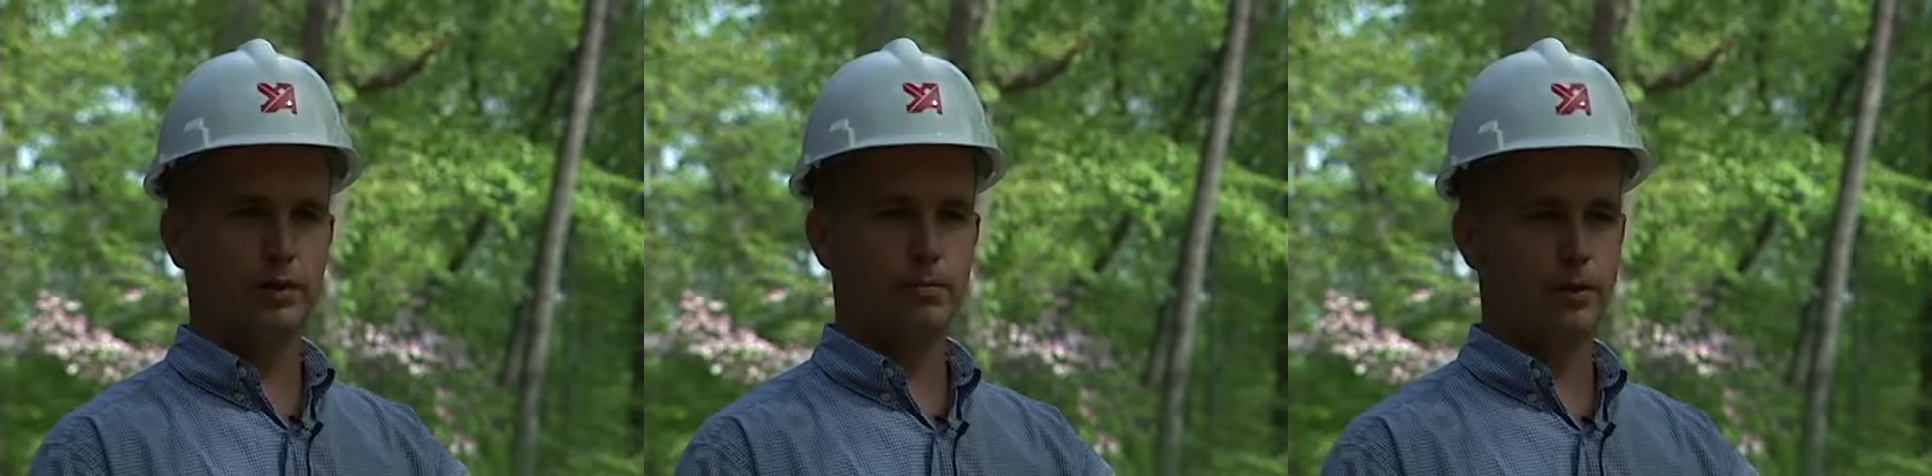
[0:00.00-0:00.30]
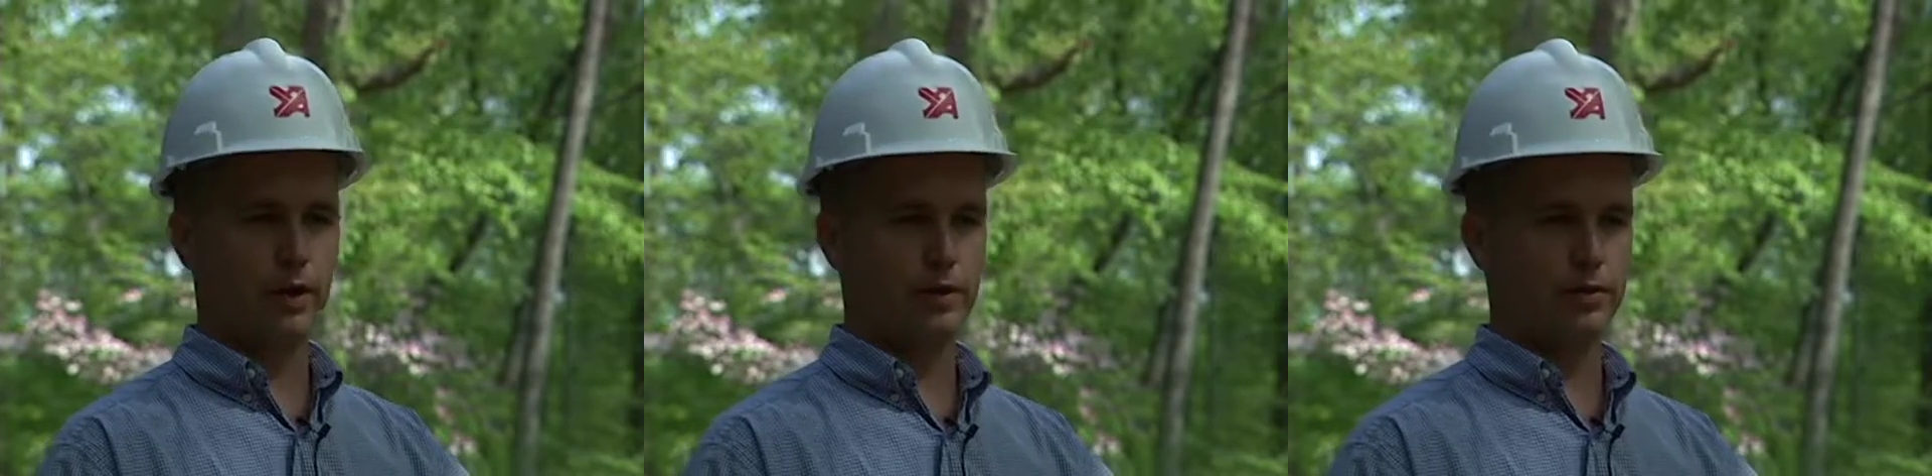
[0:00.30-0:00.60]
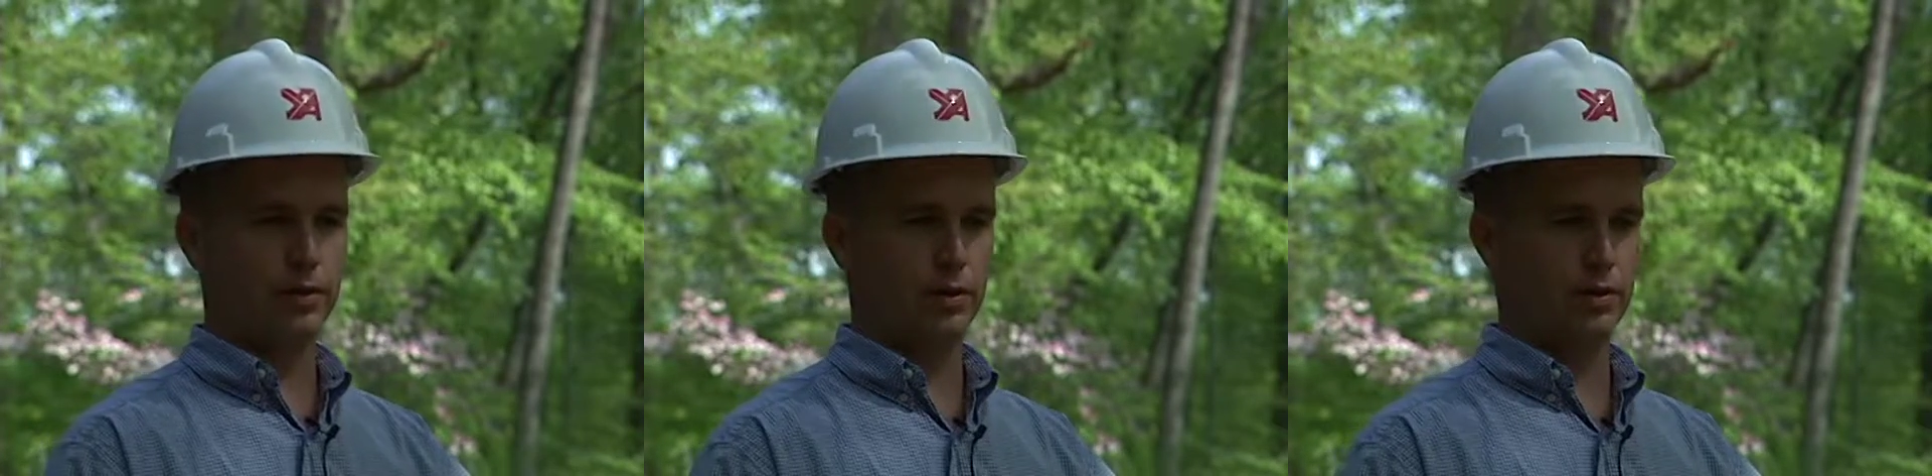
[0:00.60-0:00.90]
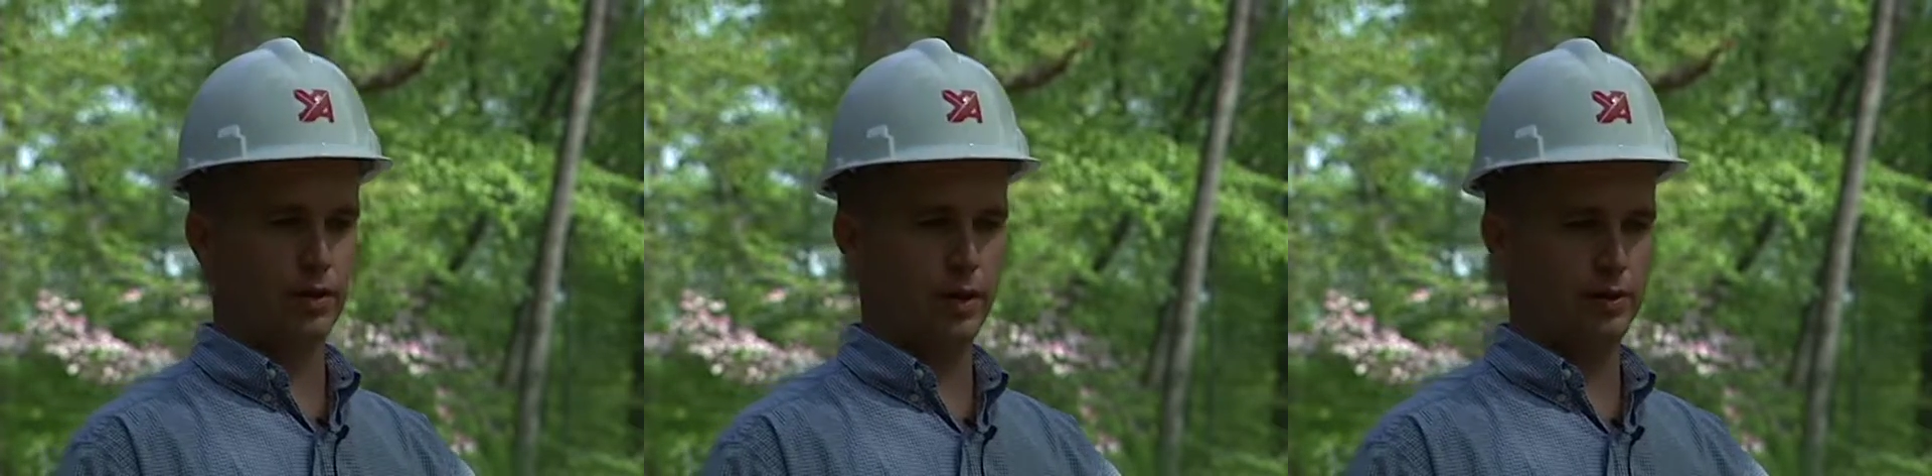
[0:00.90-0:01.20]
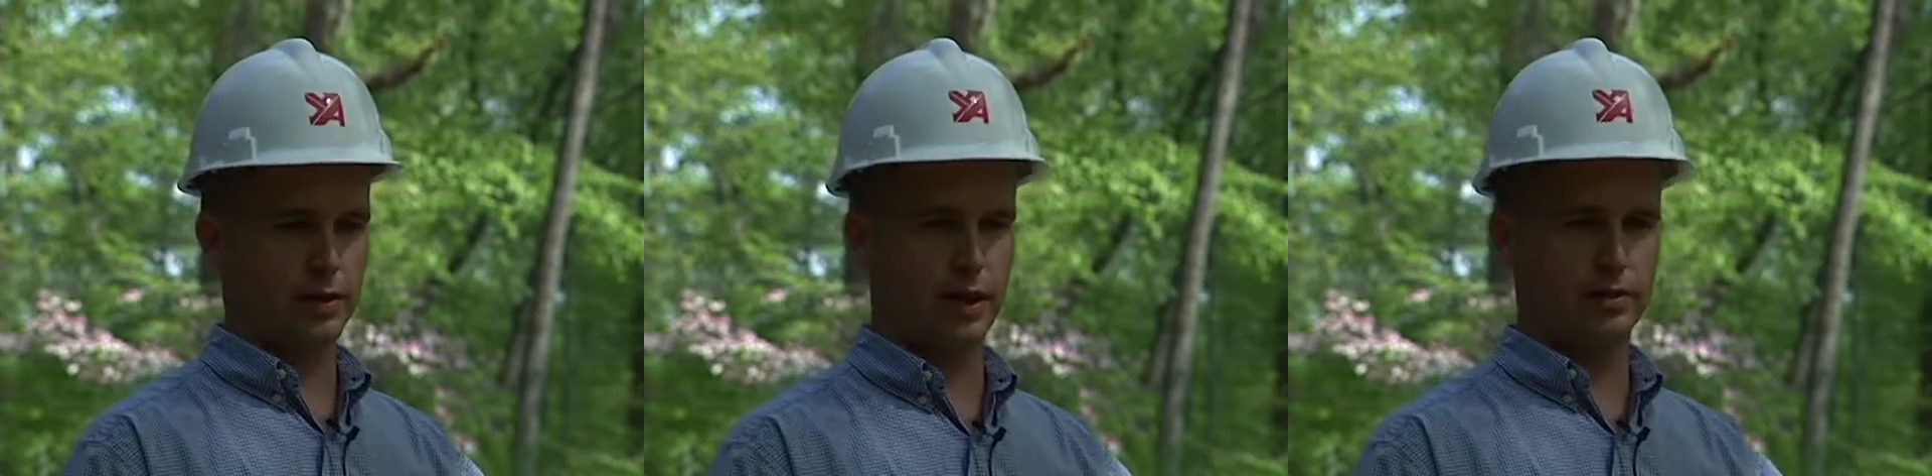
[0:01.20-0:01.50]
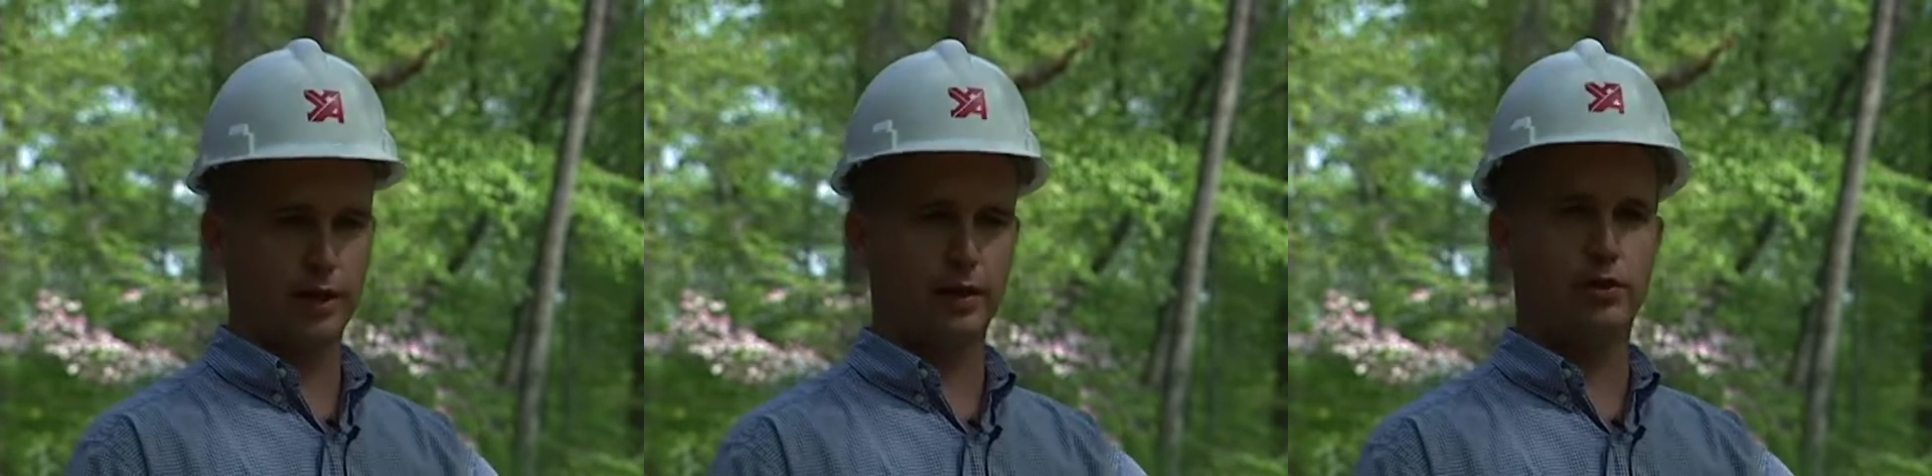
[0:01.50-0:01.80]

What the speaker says: but as a contractor,